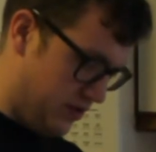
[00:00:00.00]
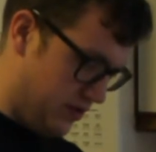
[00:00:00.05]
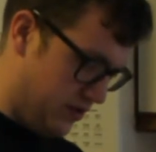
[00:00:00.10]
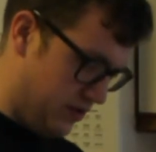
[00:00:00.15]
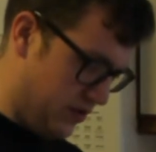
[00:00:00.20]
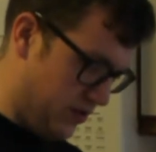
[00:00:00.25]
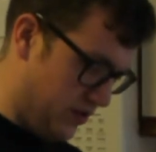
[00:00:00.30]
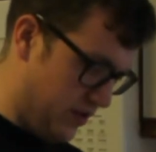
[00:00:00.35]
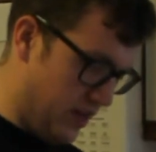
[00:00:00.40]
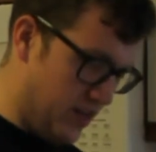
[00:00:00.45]

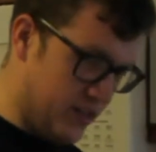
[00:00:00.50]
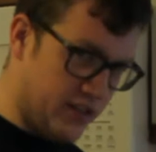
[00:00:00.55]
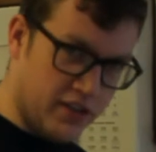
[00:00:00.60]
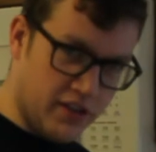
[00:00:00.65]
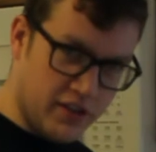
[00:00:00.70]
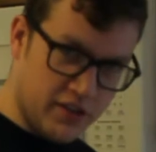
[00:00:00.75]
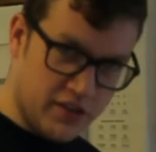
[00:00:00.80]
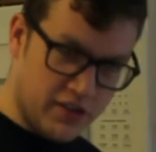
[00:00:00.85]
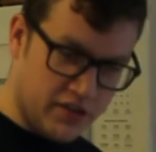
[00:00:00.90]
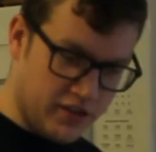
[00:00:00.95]
So we got
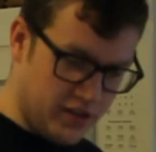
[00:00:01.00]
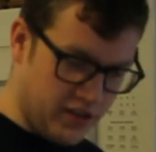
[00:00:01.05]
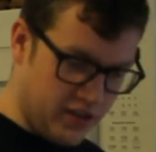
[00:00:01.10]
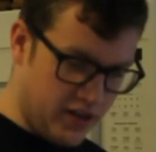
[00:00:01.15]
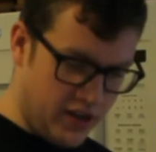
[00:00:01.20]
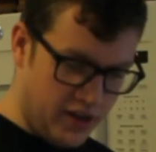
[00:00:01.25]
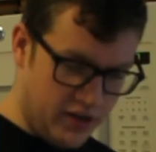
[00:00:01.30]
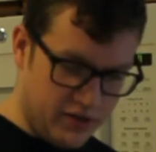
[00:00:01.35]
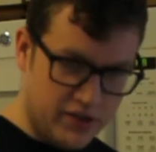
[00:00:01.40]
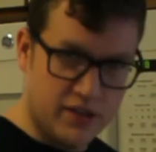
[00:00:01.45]
scissors, and
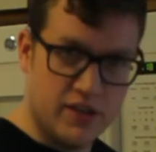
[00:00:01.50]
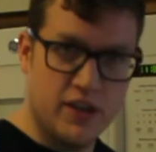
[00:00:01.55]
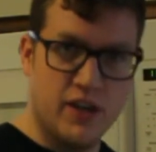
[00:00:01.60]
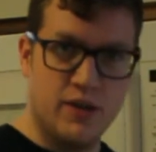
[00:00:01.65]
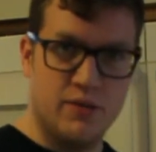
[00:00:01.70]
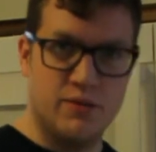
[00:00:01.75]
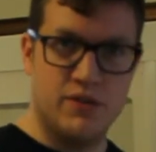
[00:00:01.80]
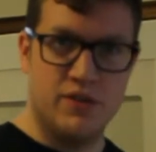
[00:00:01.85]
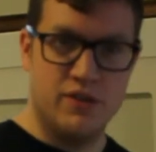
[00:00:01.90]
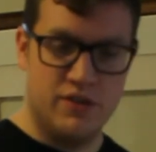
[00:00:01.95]
now it's
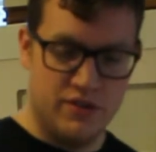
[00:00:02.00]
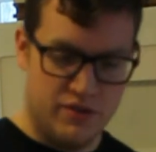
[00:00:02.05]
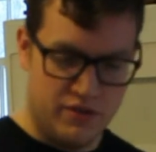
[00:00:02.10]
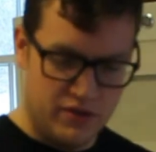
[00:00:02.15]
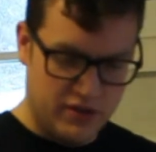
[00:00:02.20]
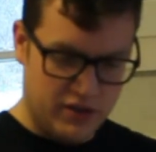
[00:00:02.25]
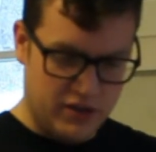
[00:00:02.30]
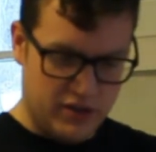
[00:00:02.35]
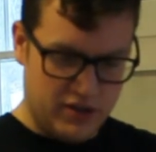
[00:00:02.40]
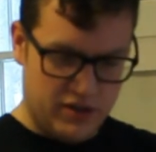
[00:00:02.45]
time to
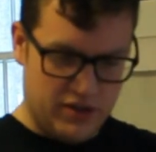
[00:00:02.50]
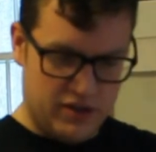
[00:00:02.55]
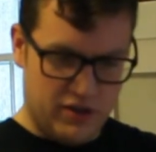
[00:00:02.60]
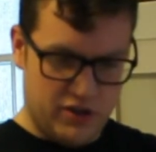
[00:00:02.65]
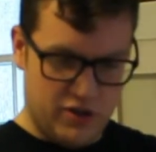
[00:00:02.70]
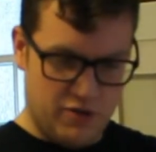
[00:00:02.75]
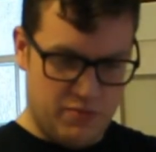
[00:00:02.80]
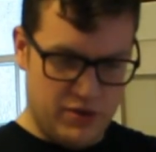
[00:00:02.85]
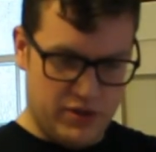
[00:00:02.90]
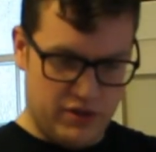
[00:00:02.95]

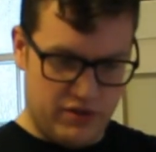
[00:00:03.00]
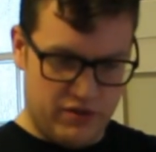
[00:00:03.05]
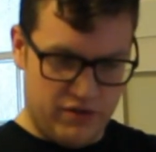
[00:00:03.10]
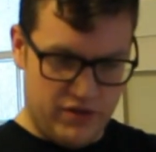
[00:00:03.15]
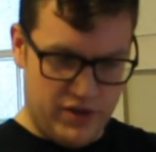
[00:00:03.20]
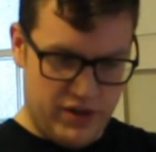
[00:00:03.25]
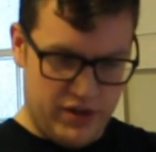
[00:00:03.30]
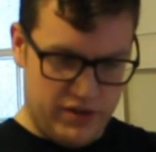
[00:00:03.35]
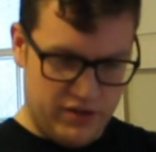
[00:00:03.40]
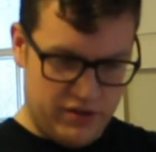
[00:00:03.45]
open the
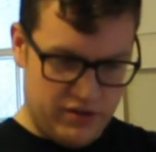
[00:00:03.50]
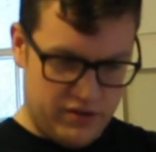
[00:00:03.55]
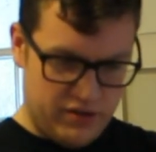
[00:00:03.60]
grain.